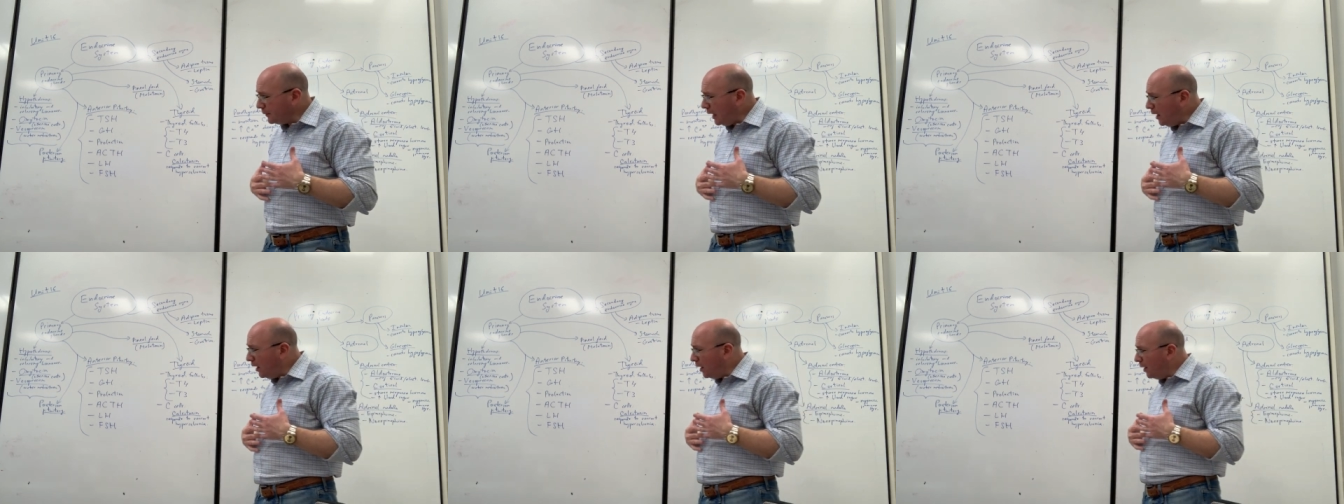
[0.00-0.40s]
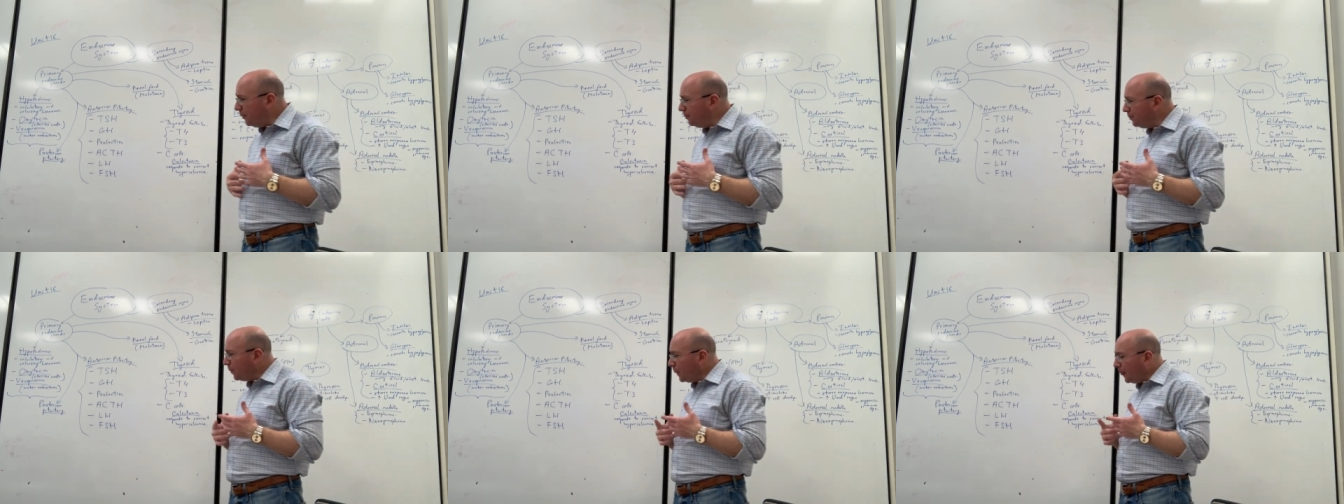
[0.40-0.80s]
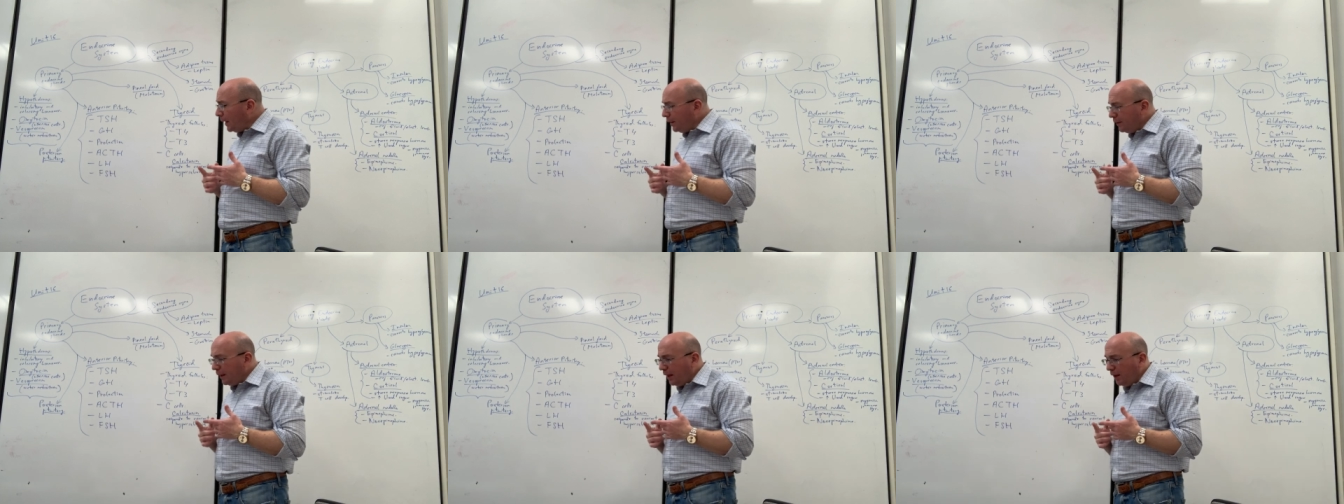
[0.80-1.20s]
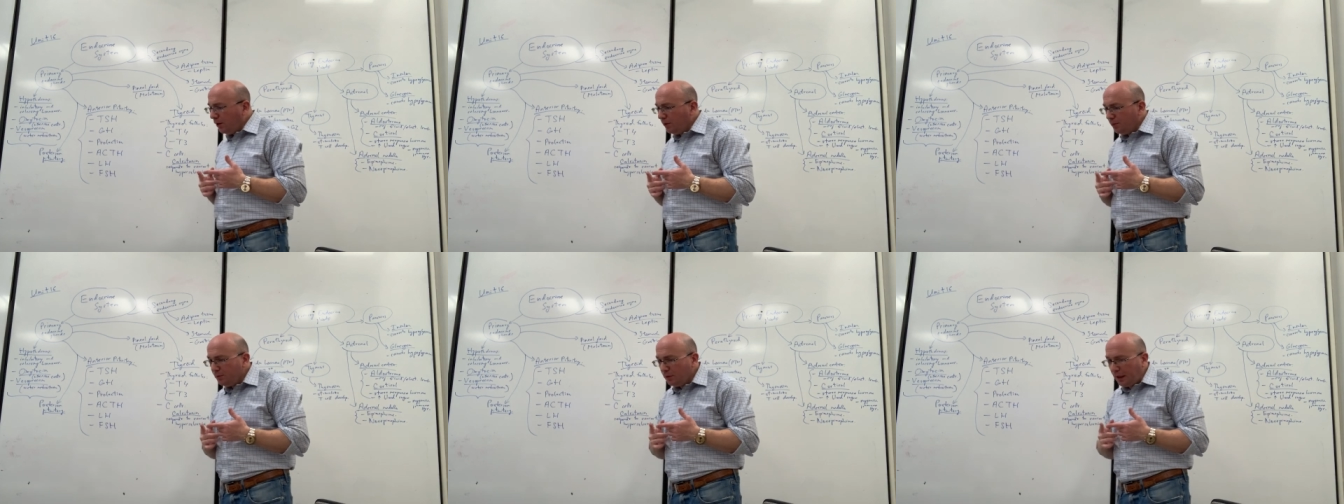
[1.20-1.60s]
Um,
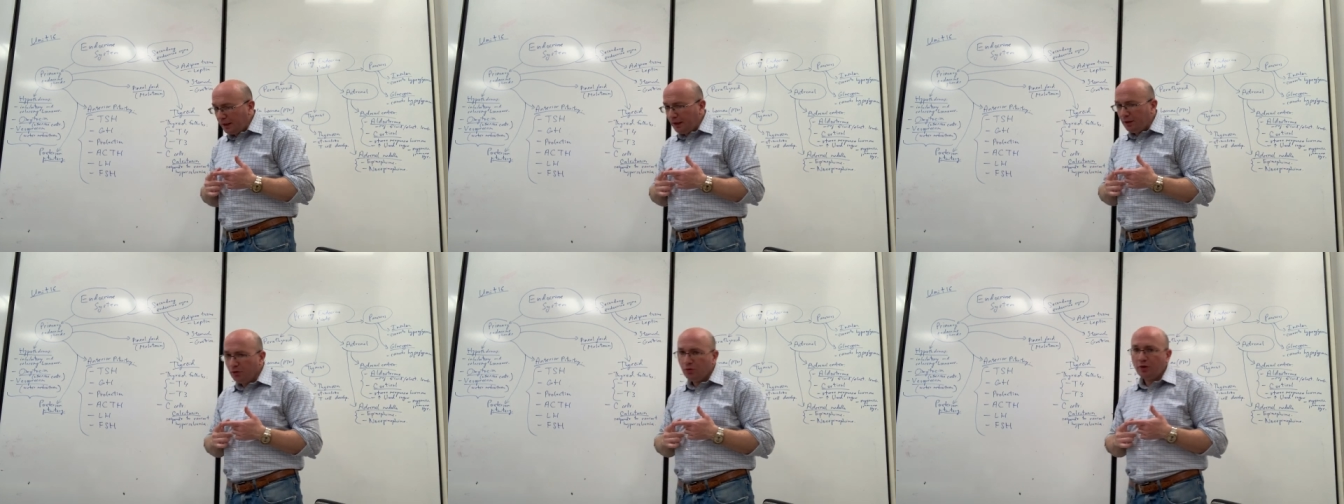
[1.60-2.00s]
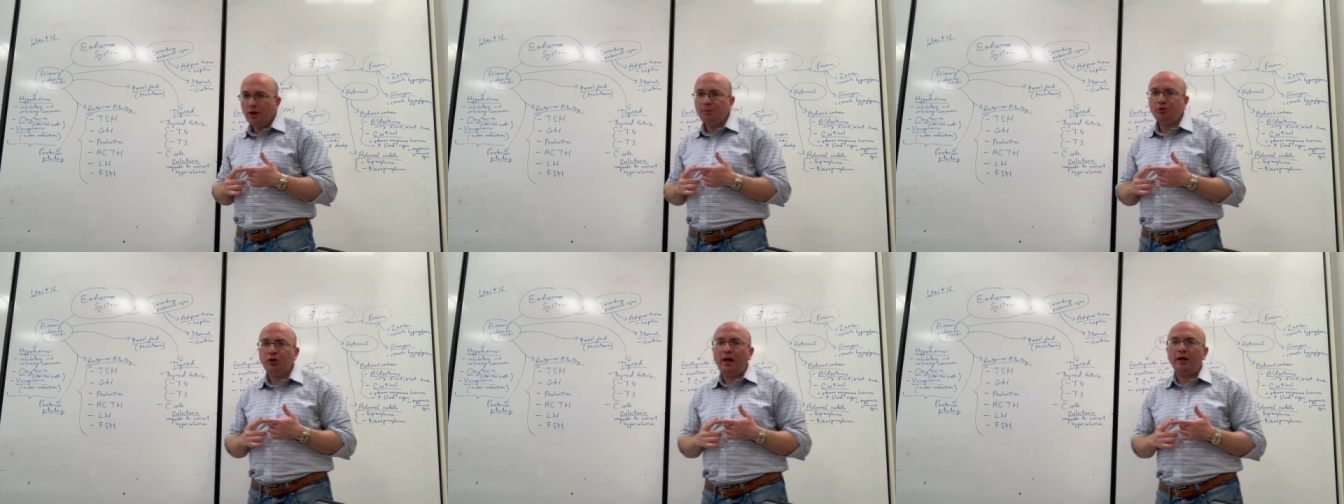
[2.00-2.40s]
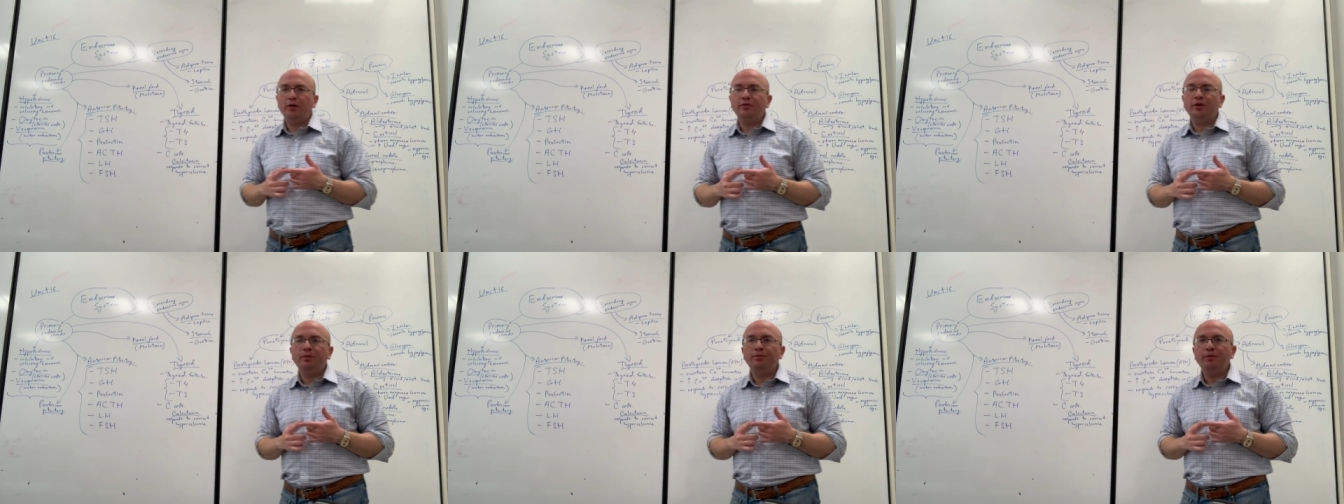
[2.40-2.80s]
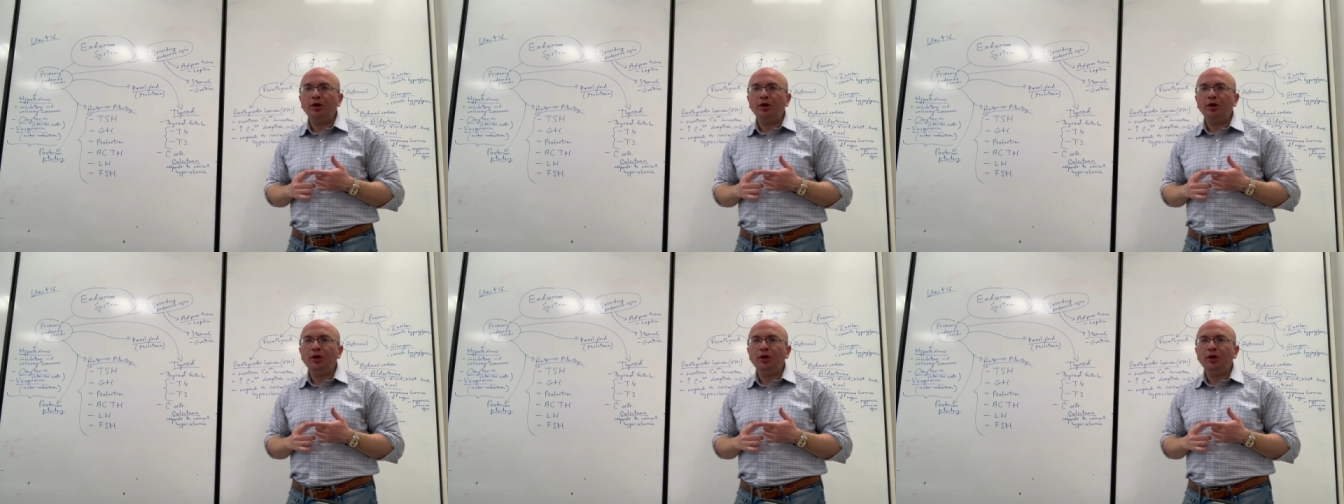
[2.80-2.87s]
now, again, to keep track of them,